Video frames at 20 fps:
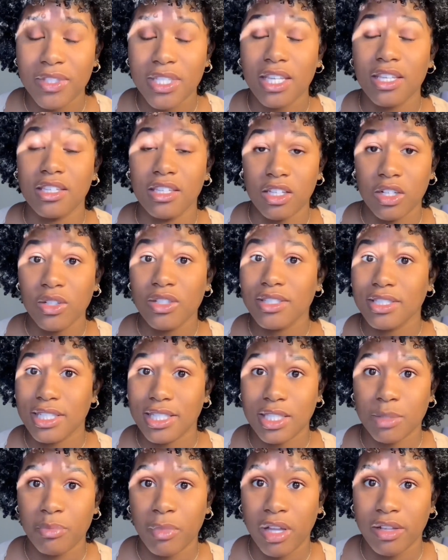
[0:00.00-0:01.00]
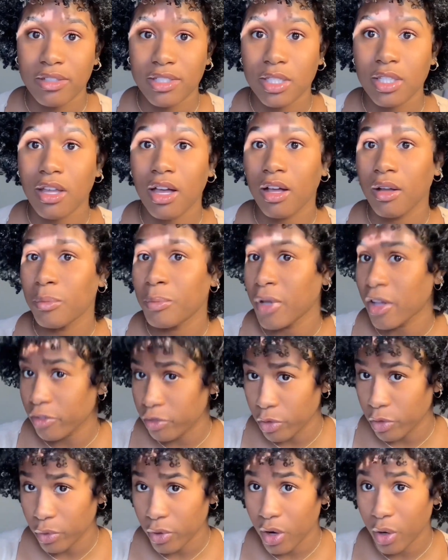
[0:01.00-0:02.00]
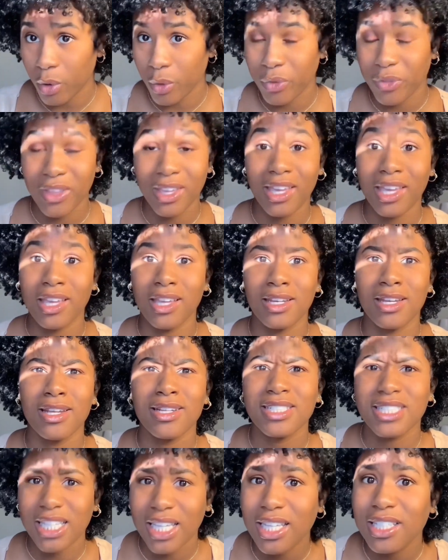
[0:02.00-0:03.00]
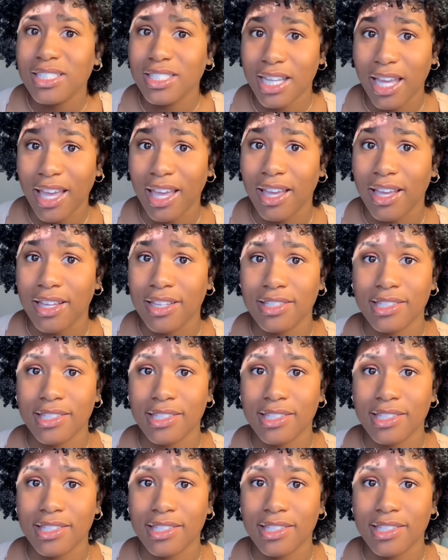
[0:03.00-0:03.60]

1 year and 6 months of growth in 10 days.